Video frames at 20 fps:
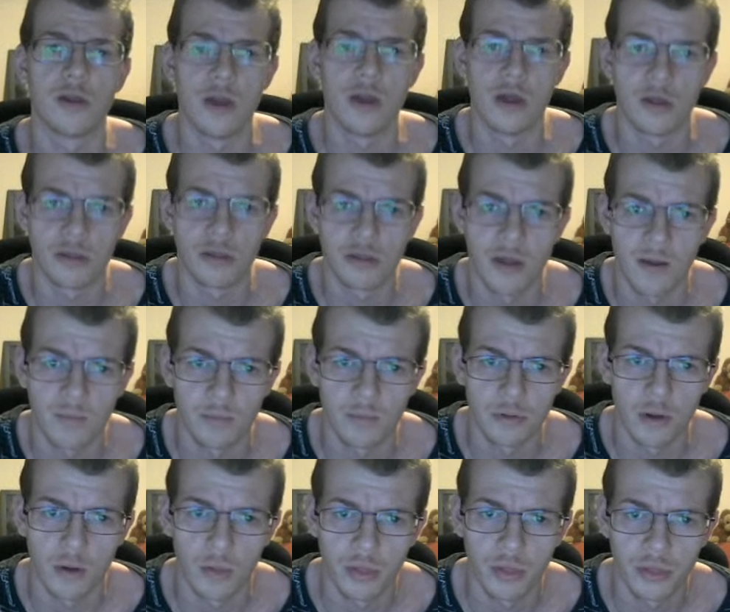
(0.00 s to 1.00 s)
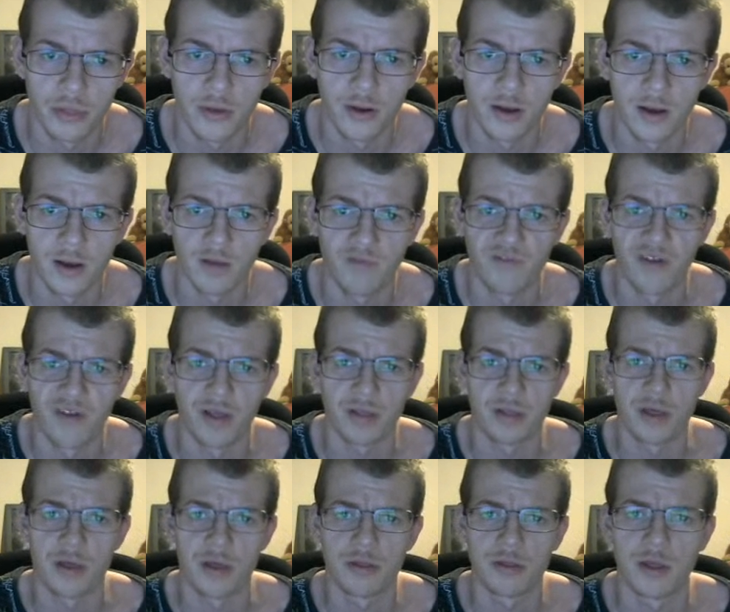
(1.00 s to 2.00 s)
Sam Johnston had a
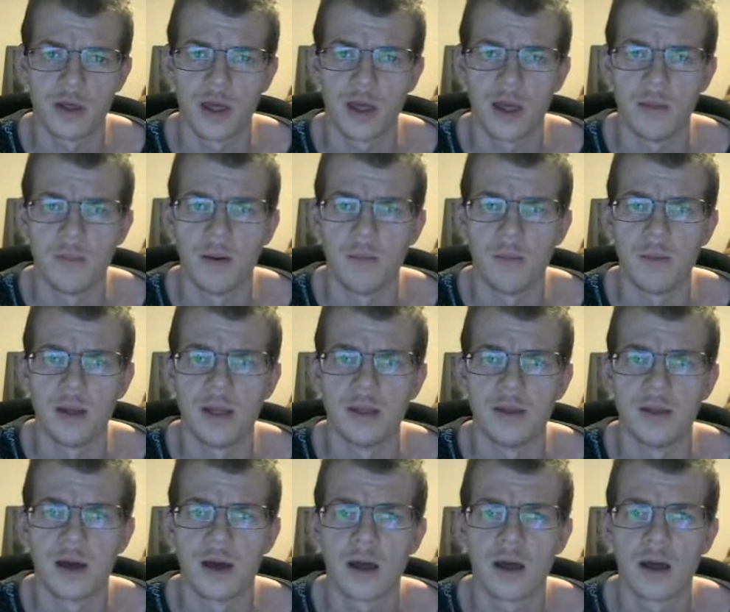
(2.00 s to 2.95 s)
fantastic game. I mean,